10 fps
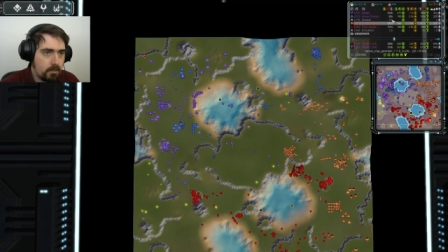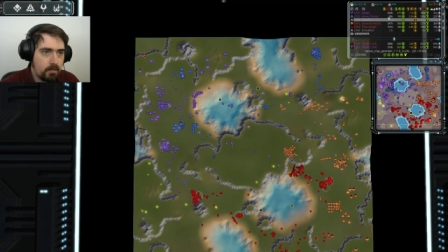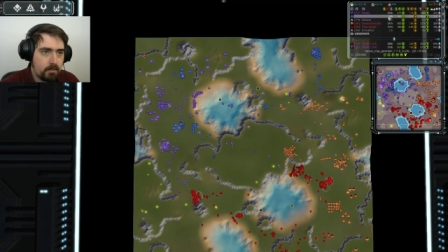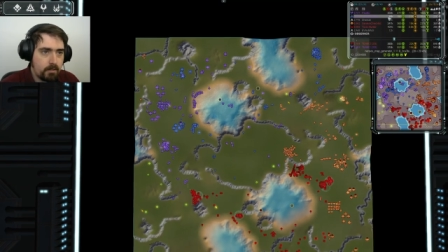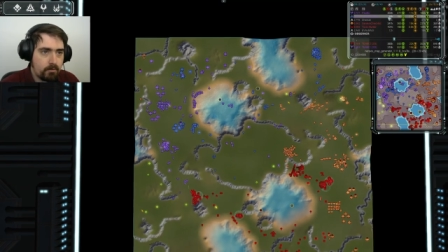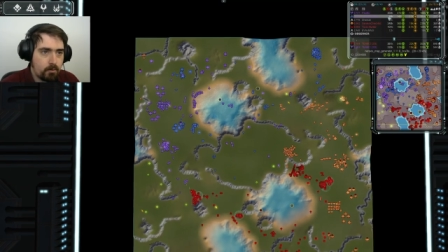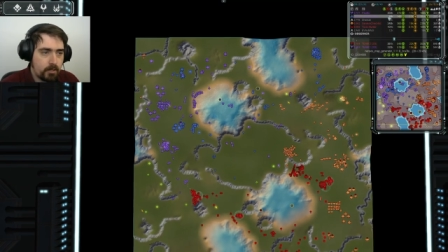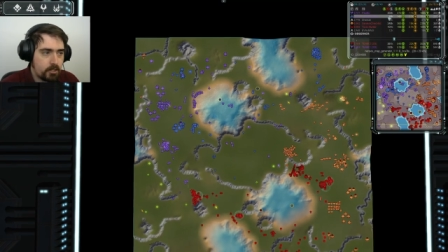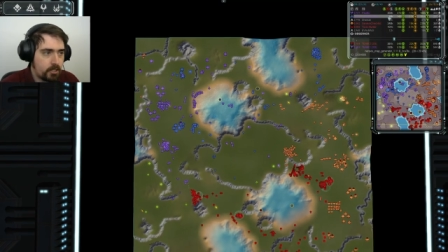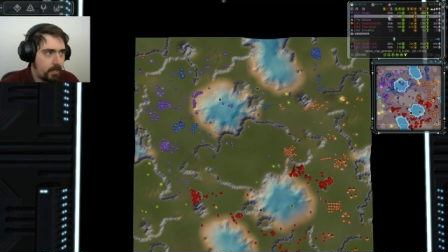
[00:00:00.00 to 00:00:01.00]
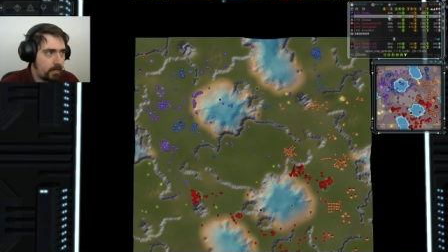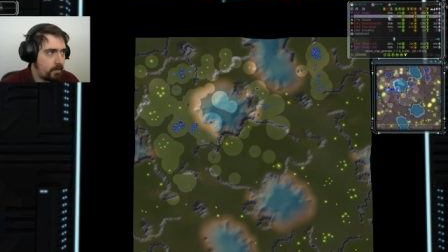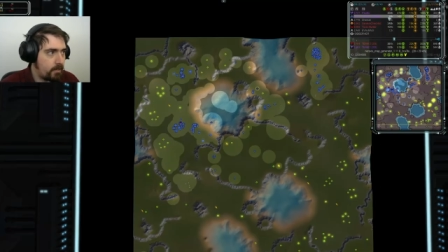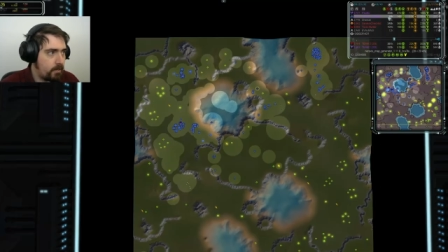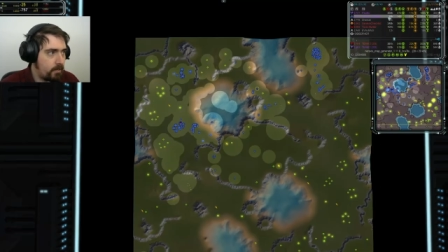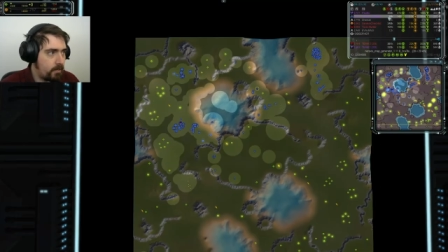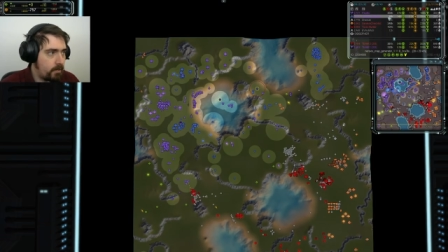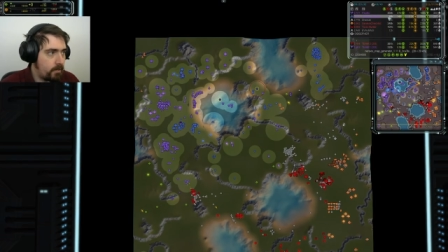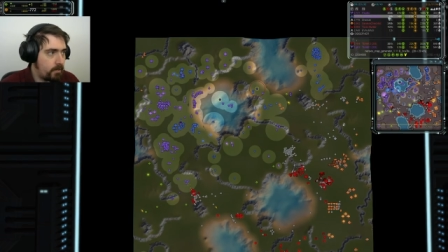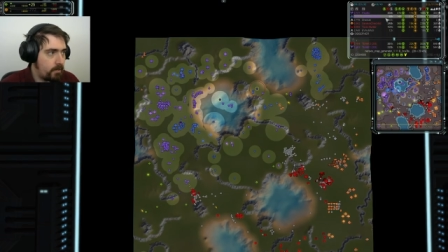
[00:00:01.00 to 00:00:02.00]
let's have a quick check
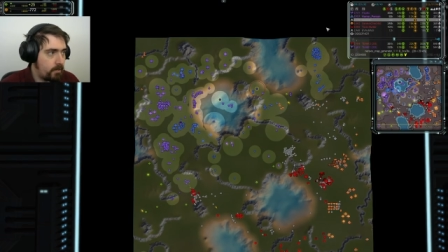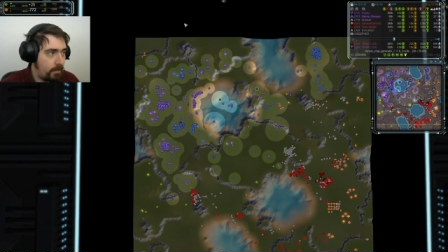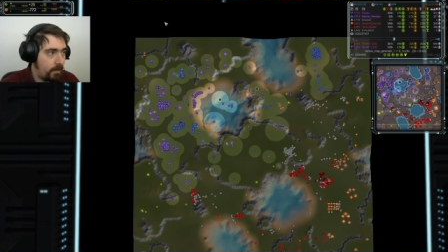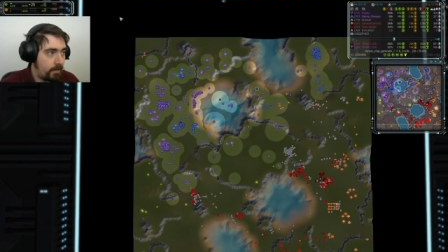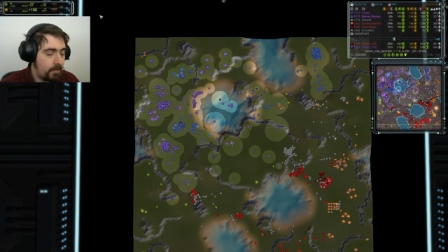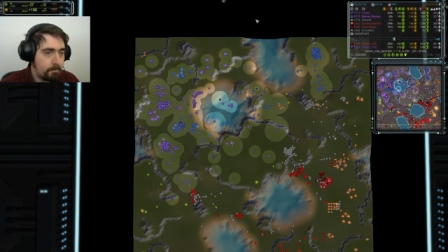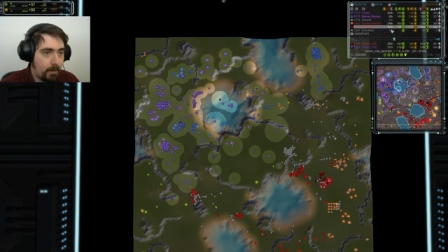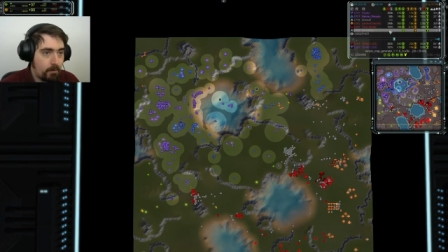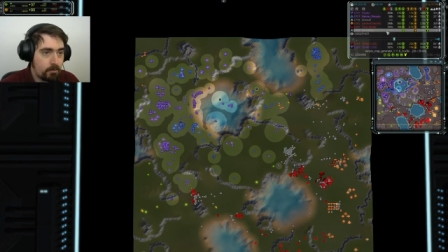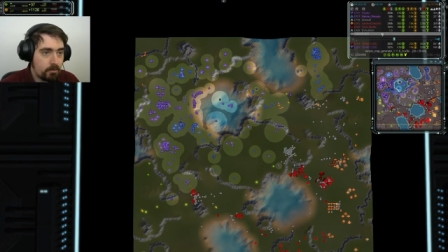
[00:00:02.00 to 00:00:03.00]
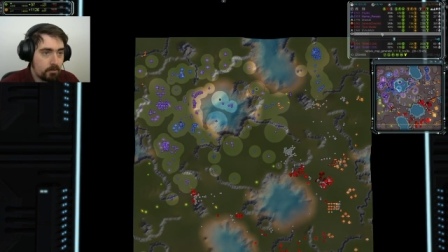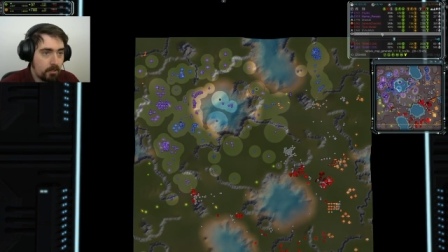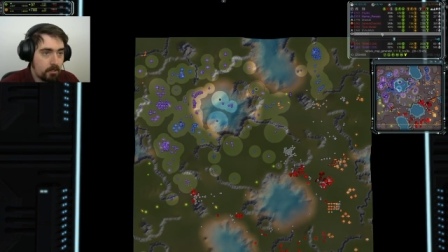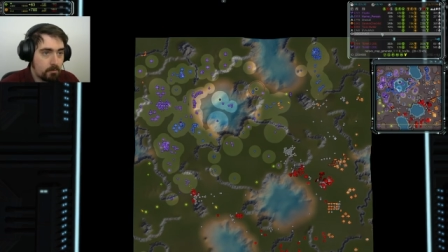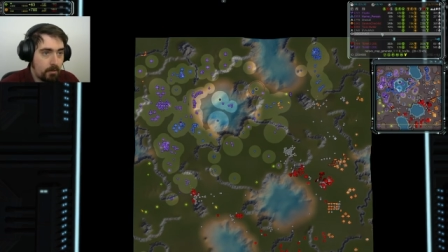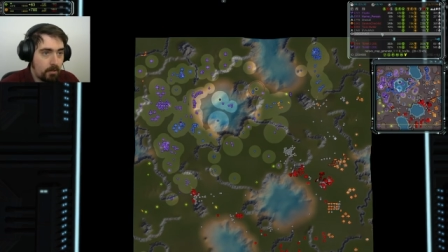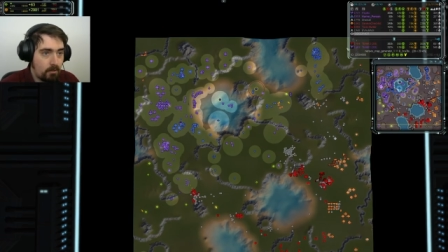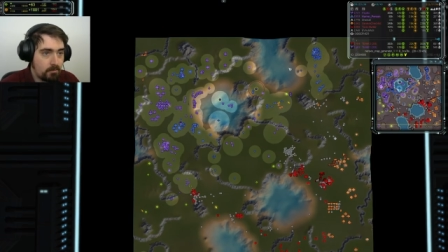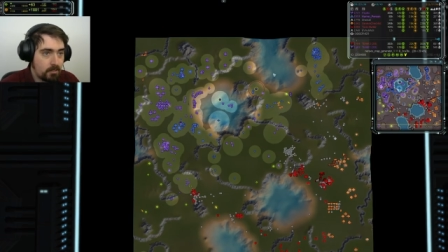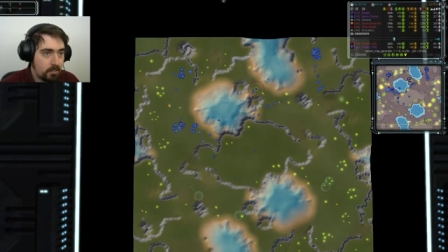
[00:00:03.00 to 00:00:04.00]
yeah he's power stored that's where
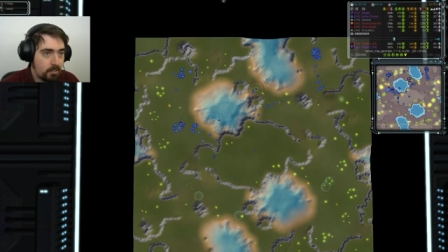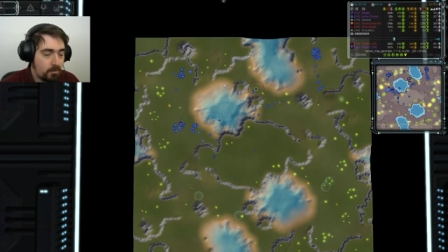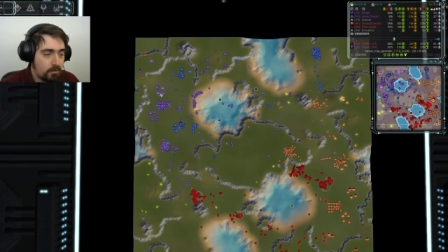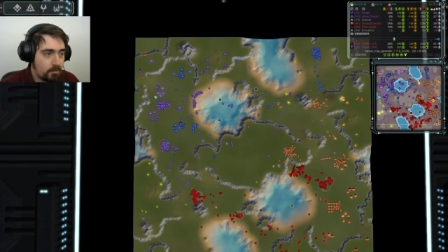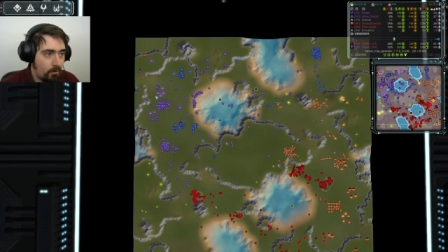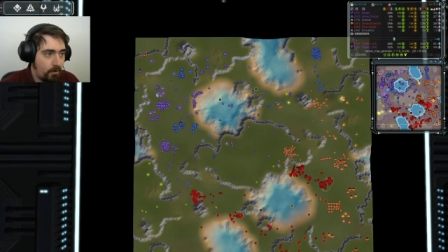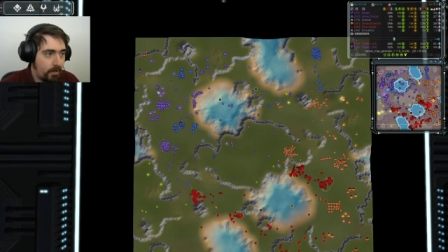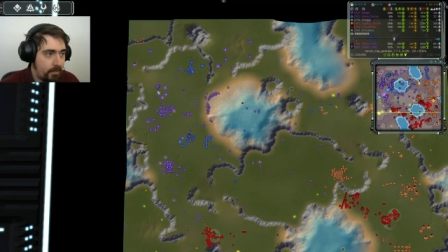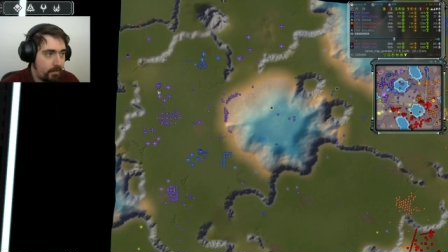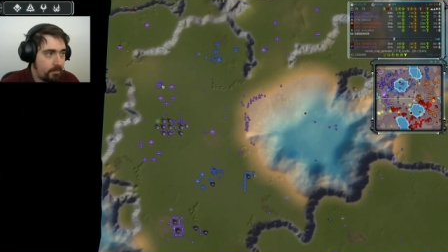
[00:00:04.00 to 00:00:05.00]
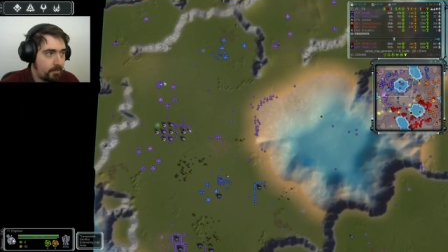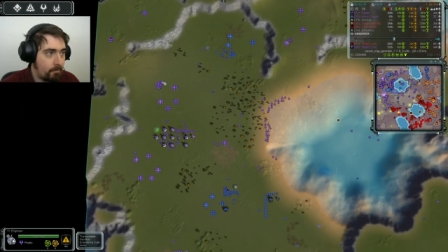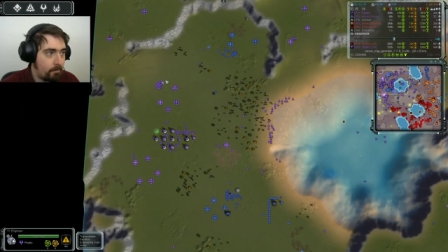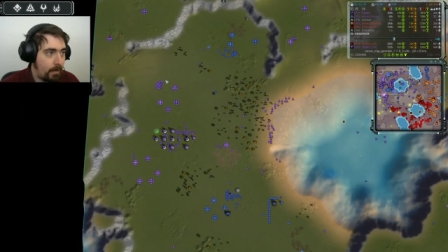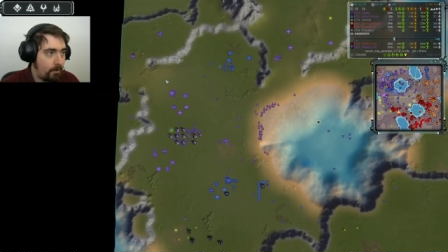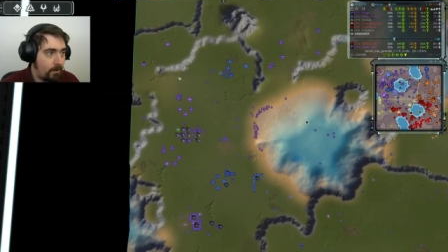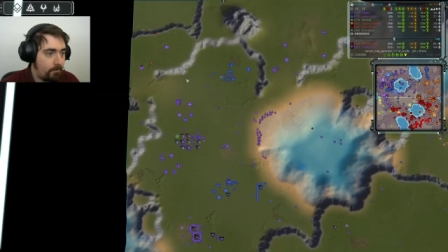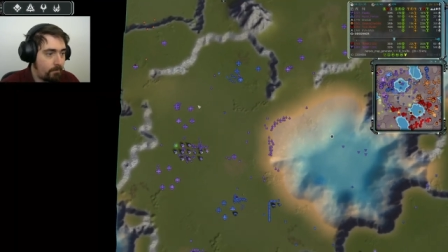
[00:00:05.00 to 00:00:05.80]
horror's ethos is going he needs some power